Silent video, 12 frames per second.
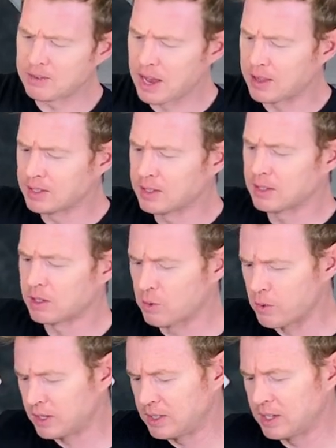Yeah, this is the
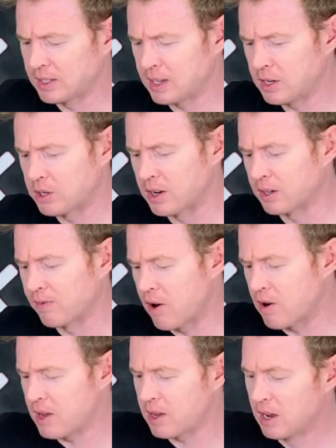26 inch
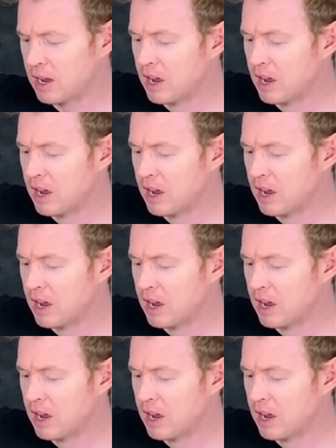Husqvarna.